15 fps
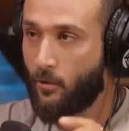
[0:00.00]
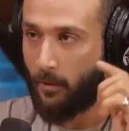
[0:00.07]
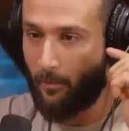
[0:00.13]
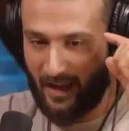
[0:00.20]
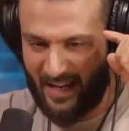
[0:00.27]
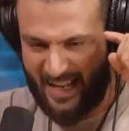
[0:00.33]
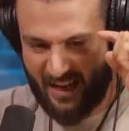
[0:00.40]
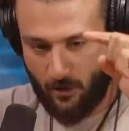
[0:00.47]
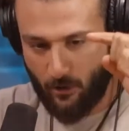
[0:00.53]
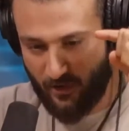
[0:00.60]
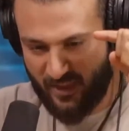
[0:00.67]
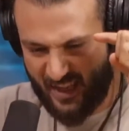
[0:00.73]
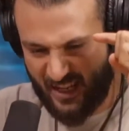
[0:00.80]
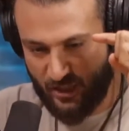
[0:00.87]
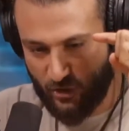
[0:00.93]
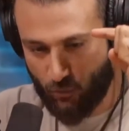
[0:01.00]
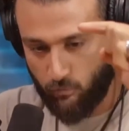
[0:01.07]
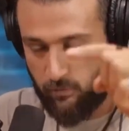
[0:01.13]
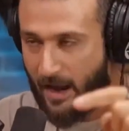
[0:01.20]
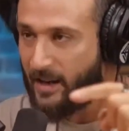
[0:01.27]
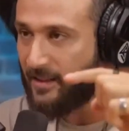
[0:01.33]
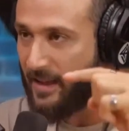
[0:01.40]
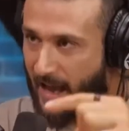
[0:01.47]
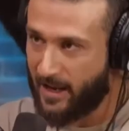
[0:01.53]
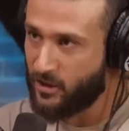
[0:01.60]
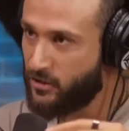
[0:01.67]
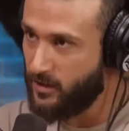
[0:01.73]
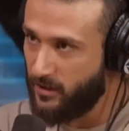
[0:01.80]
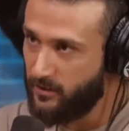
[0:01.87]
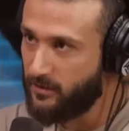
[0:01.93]
where I'm like, here are the direct
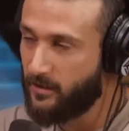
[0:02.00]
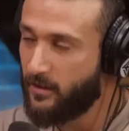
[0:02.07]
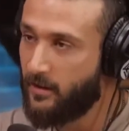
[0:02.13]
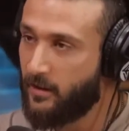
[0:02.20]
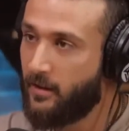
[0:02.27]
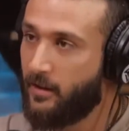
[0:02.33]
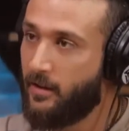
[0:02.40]
actions.